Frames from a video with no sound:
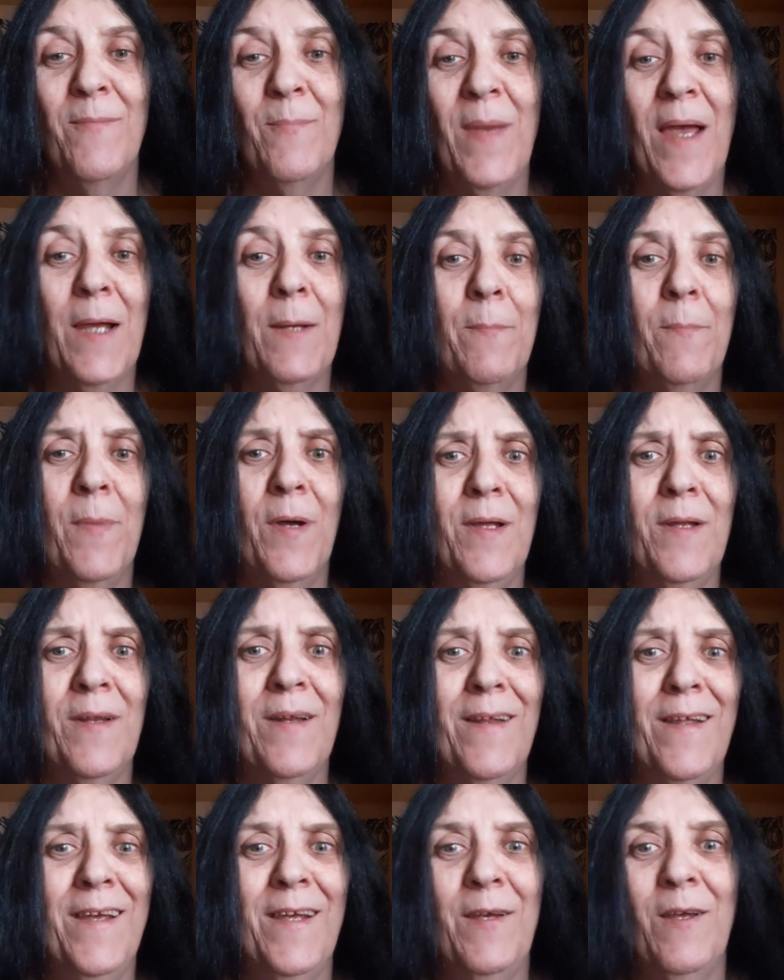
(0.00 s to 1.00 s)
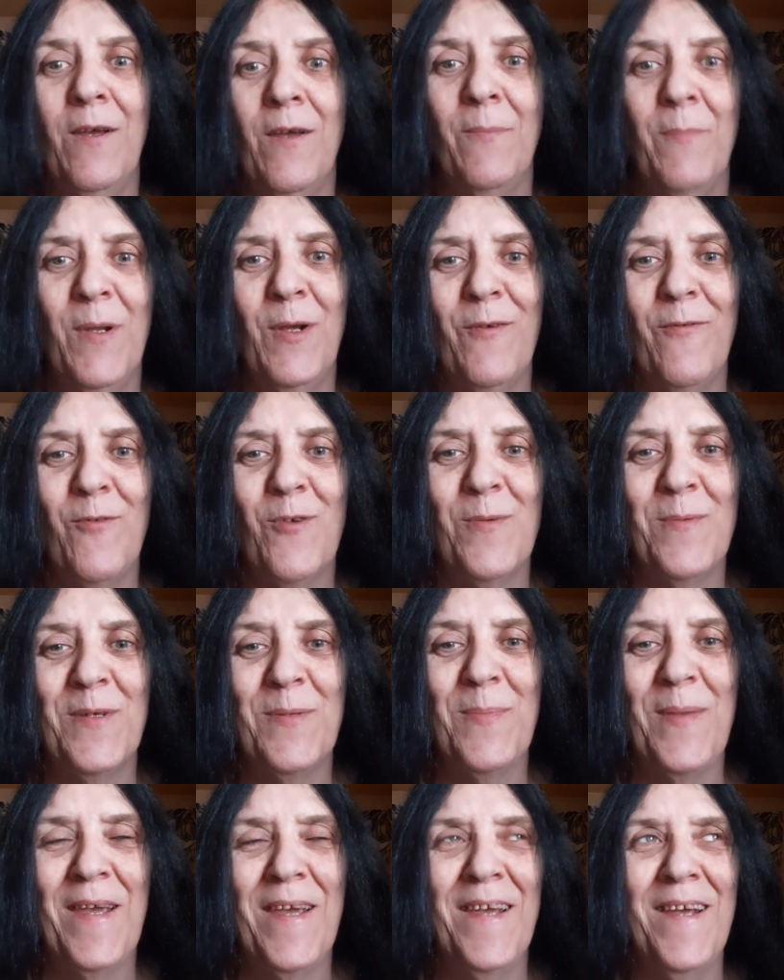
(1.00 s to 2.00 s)
Back butt leg
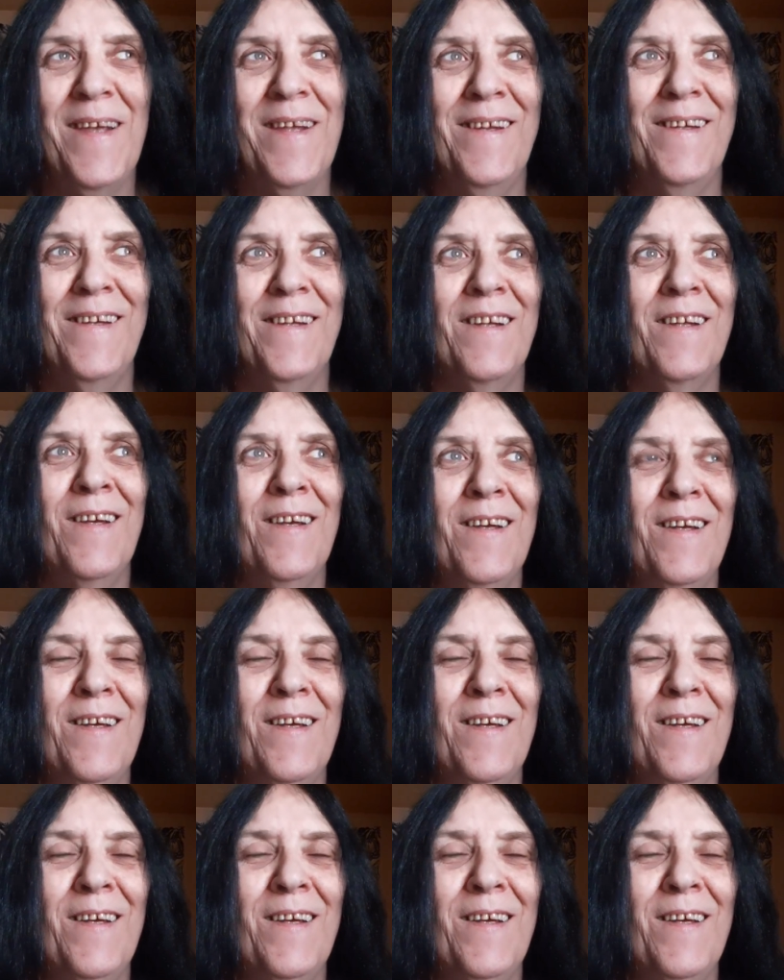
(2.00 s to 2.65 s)
piriformis pain and